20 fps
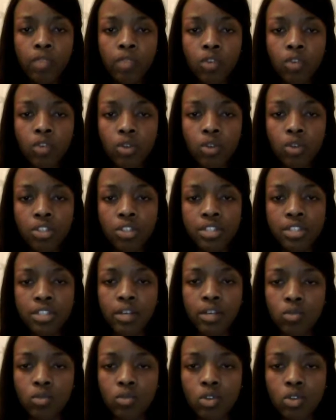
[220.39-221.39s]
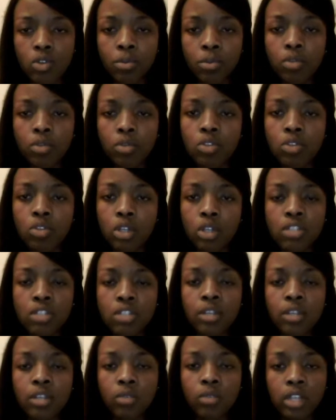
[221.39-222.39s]
recorded the sound, uploaded it onto
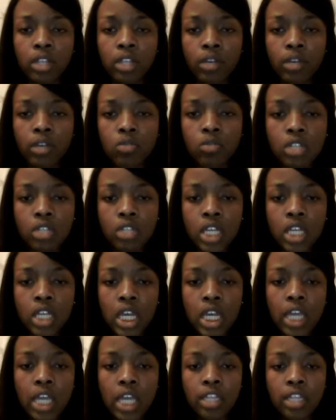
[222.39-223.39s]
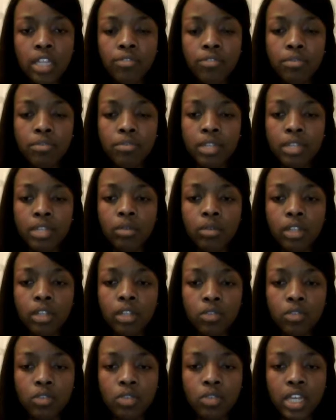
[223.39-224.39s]
SoundCloud, and then from
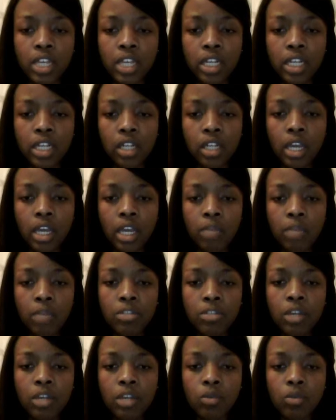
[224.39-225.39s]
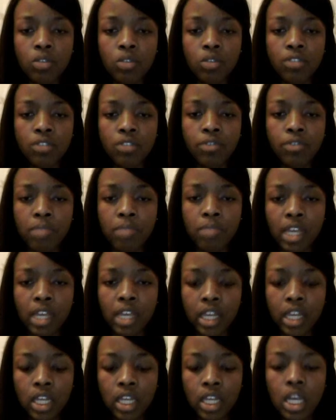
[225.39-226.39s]
SoundCloud we then downloaded it from
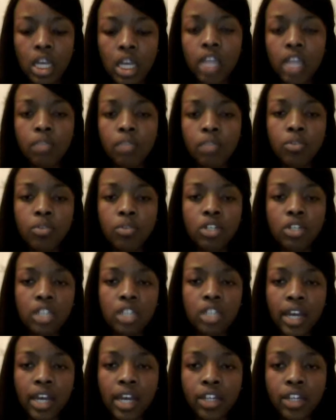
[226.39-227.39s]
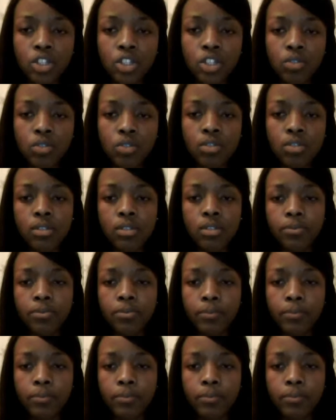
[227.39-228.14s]
there and then put it into iTunes.